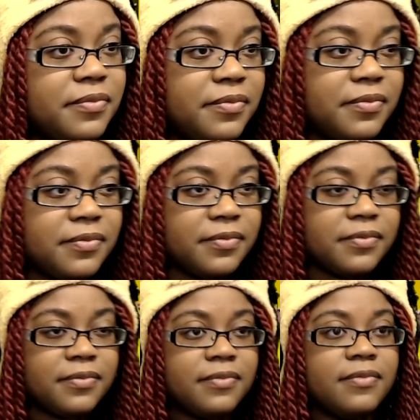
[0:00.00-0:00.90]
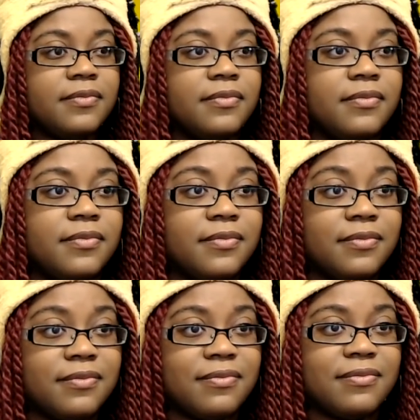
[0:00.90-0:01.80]

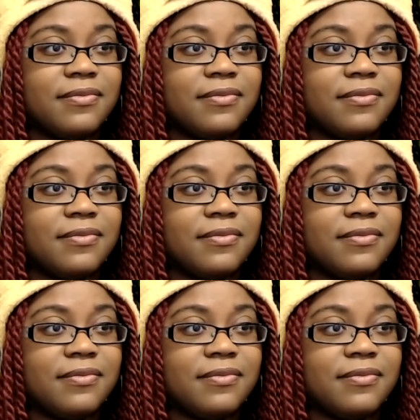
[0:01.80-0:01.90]
No one is speaking in this clip.